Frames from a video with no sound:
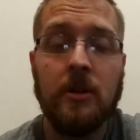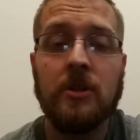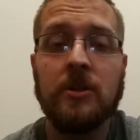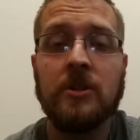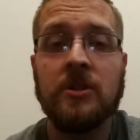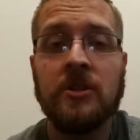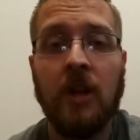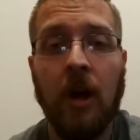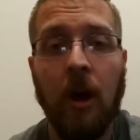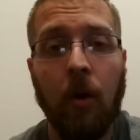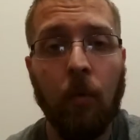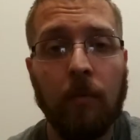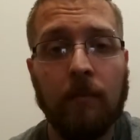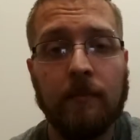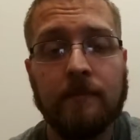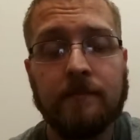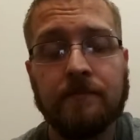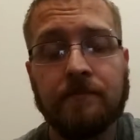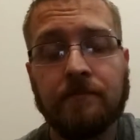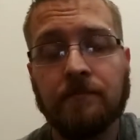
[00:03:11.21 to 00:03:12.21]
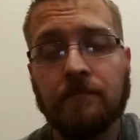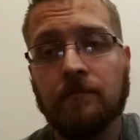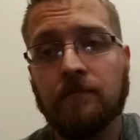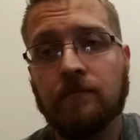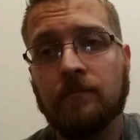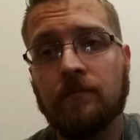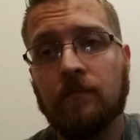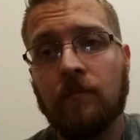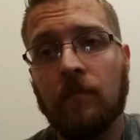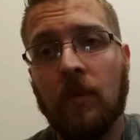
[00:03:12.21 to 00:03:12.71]
So,
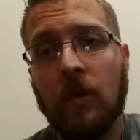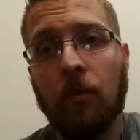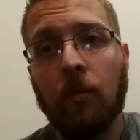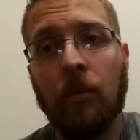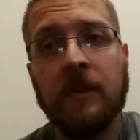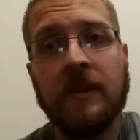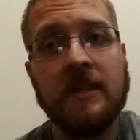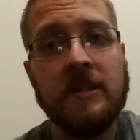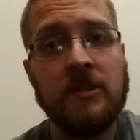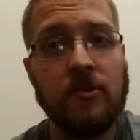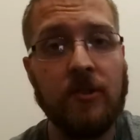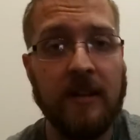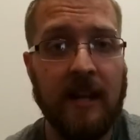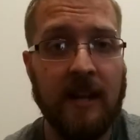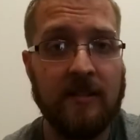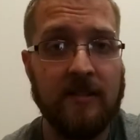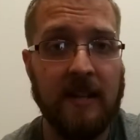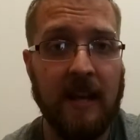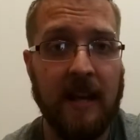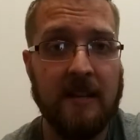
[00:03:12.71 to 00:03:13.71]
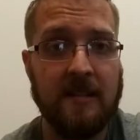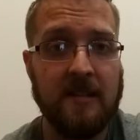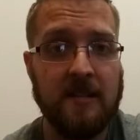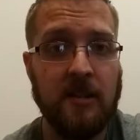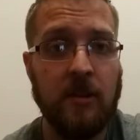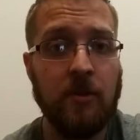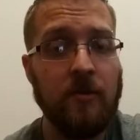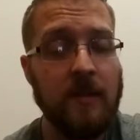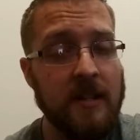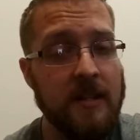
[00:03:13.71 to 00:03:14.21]
what these greenhouse gases
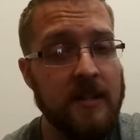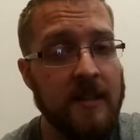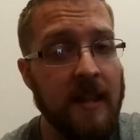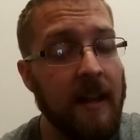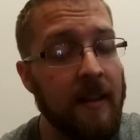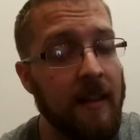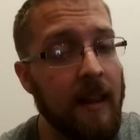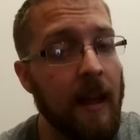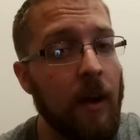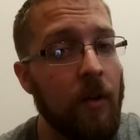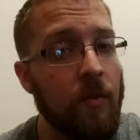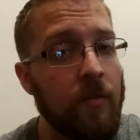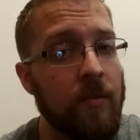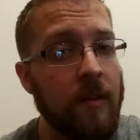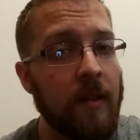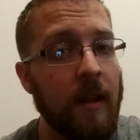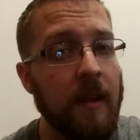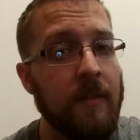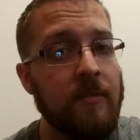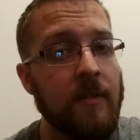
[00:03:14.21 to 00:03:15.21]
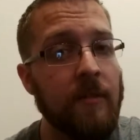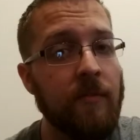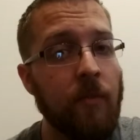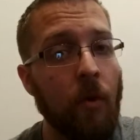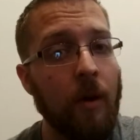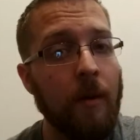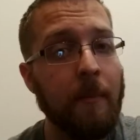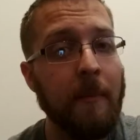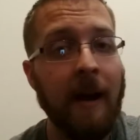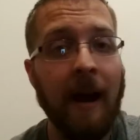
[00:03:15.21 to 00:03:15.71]
do is they allow for life to
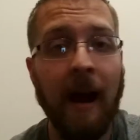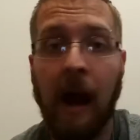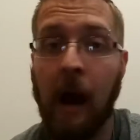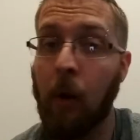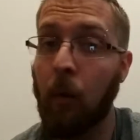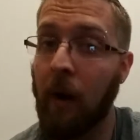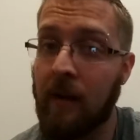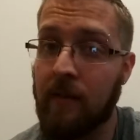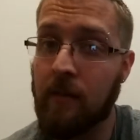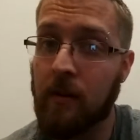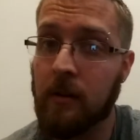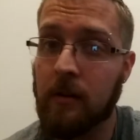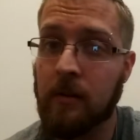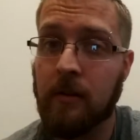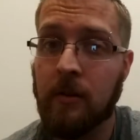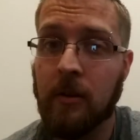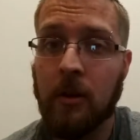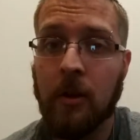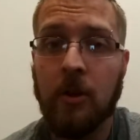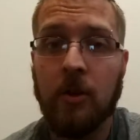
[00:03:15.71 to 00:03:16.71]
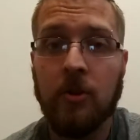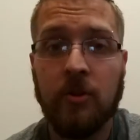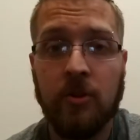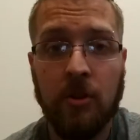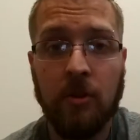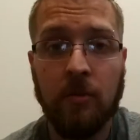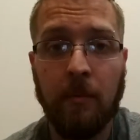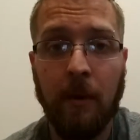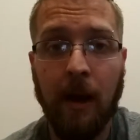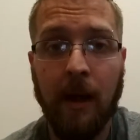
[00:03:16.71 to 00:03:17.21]
form. However,
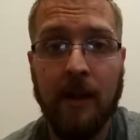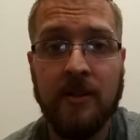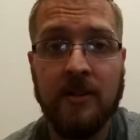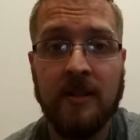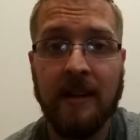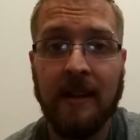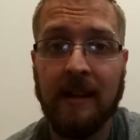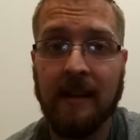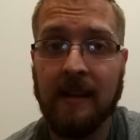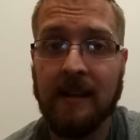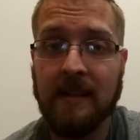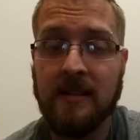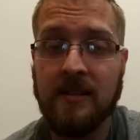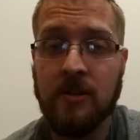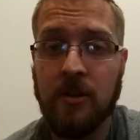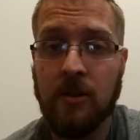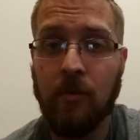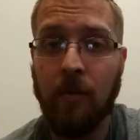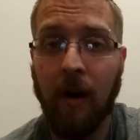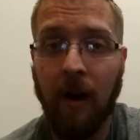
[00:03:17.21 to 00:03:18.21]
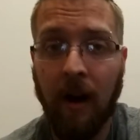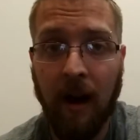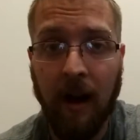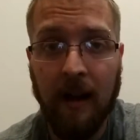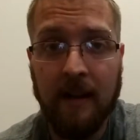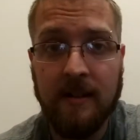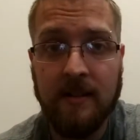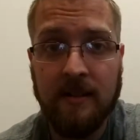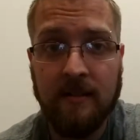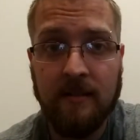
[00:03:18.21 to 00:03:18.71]
too much, it gets too
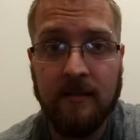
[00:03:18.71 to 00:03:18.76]
hot.